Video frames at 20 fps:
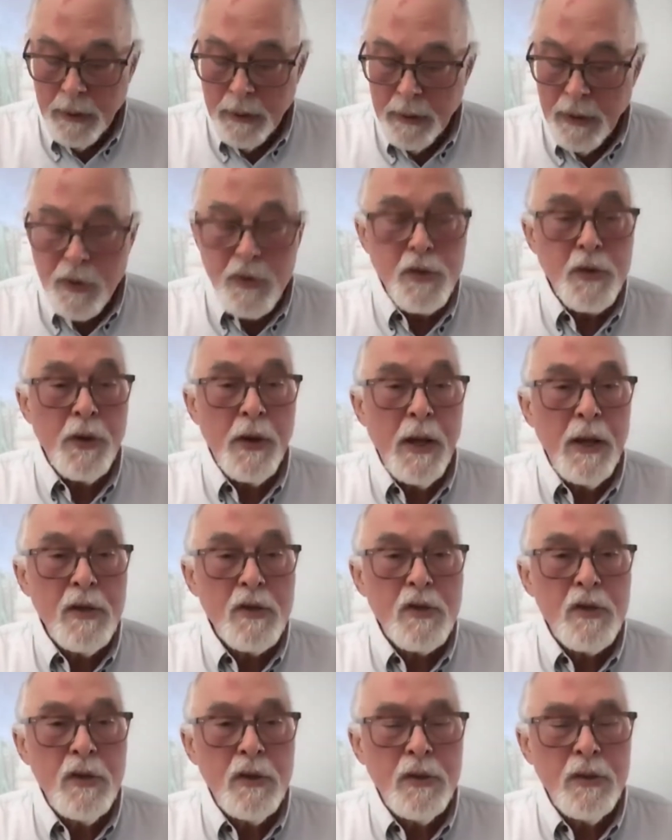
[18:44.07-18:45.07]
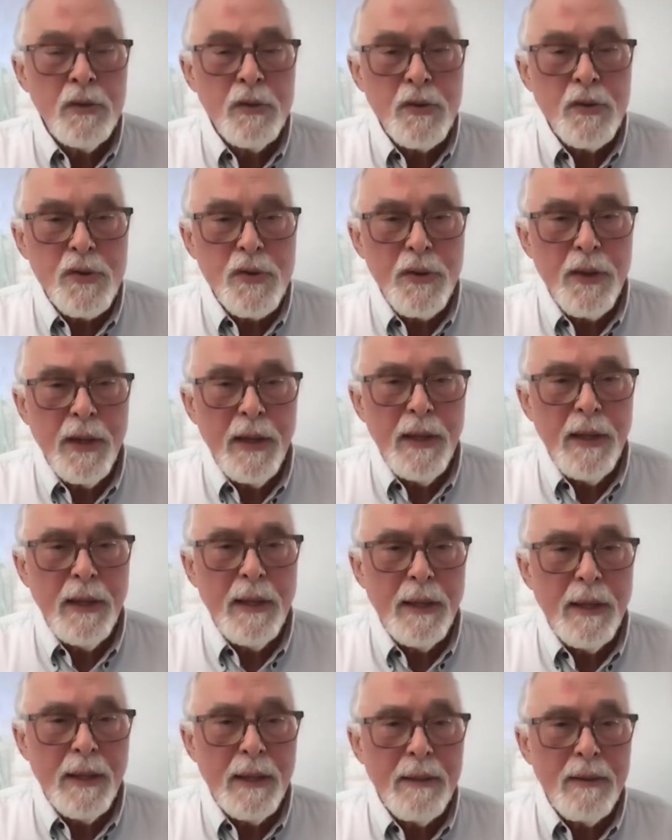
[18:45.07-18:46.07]
yesterday's news,
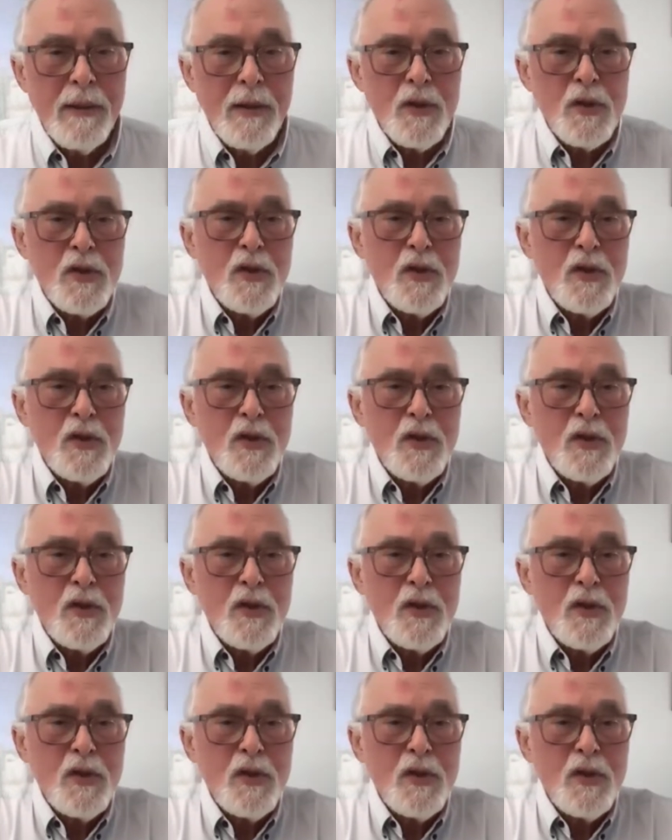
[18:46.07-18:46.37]
they're